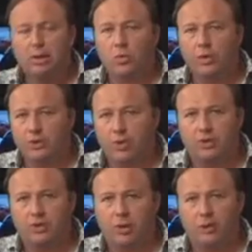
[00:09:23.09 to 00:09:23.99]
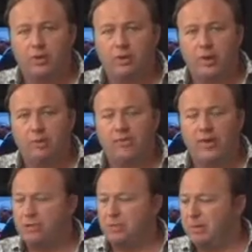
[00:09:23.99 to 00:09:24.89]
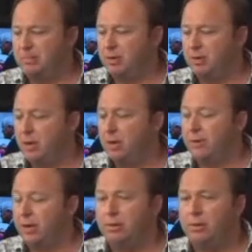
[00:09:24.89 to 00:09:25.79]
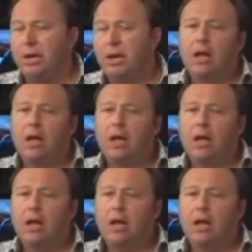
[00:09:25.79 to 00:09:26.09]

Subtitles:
research and all the incredibly famous people you've interviewed,